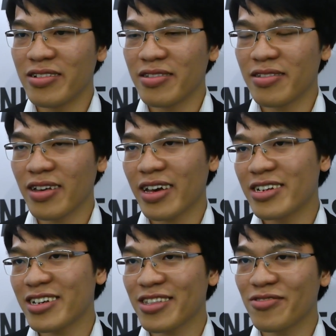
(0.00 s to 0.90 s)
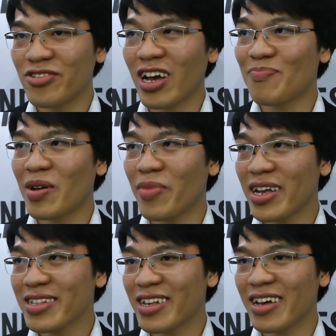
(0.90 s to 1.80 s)
thinking just to try my
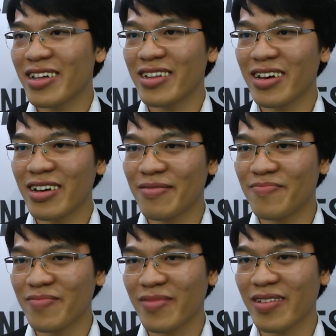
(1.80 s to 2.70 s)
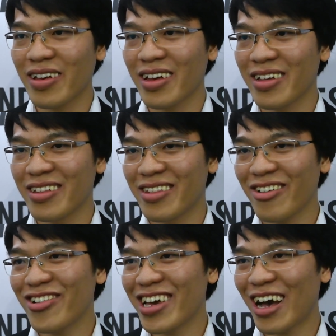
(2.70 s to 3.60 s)
best and uh,
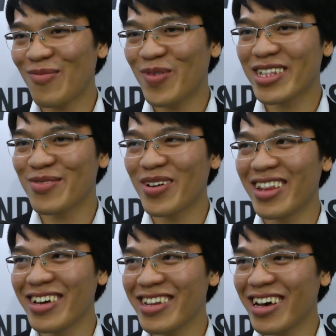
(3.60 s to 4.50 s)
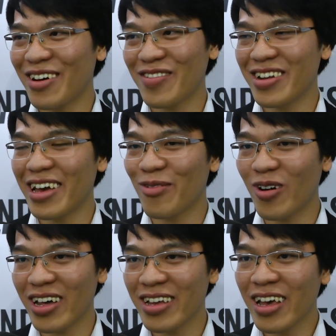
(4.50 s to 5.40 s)
not really hoping to be a leader after day
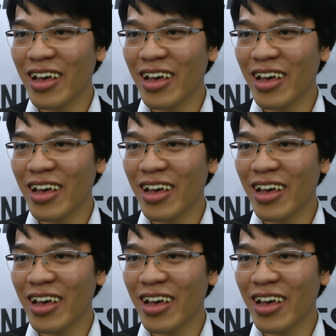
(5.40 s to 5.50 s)
one.